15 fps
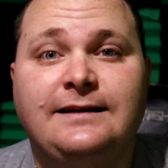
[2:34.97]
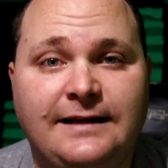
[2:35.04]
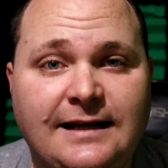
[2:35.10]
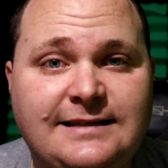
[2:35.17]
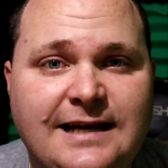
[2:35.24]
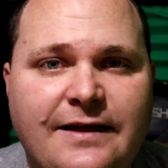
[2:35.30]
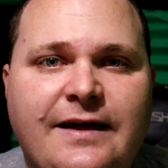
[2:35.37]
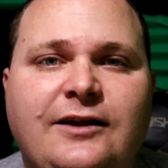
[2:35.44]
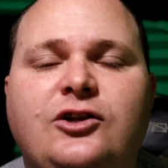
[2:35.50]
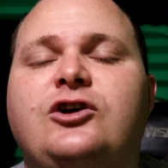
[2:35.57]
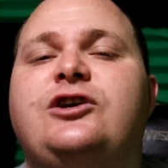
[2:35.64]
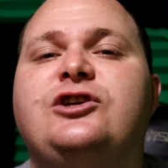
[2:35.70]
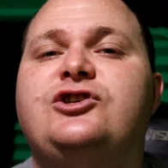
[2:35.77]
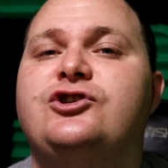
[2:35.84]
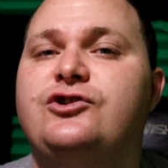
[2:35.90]
That's how they
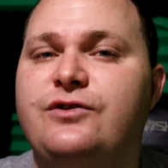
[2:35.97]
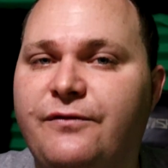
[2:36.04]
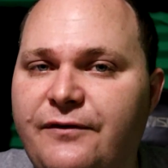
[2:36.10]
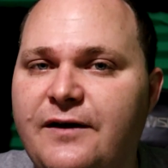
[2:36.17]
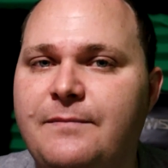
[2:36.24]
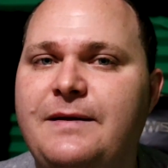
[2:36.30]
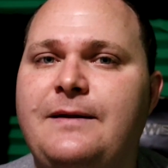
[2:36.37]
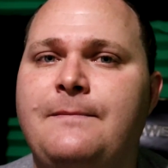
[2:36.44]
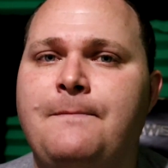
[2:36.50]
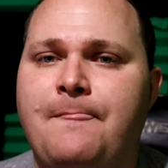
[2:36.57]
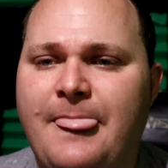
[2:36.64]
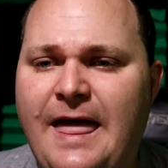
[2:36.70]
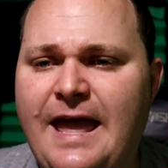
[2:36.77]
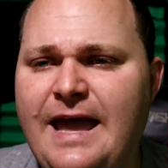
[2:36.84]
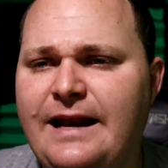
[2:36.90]
look at you. You feel me?
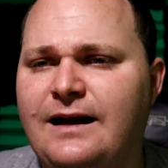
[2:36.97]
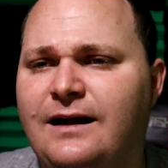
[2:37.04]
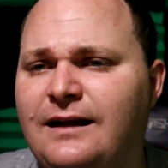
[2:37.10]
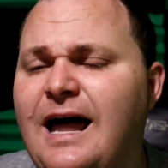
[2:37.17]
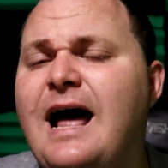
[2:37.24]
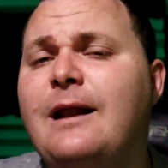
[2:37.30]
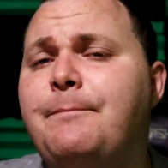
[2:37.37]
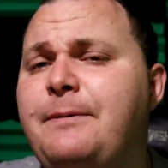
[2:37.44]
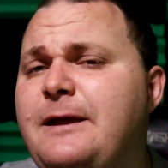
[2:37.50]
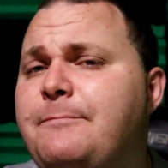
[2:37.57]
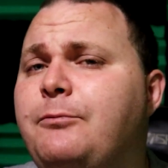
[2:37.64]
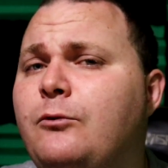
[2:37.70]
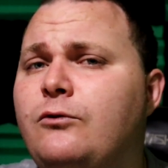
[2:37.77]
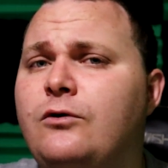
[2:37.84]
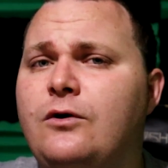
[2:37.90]
And a lot of
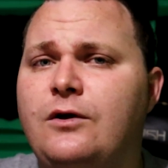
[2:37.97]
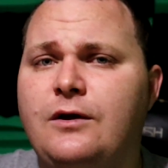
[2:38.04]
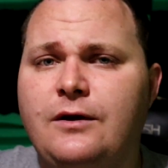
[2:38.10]
people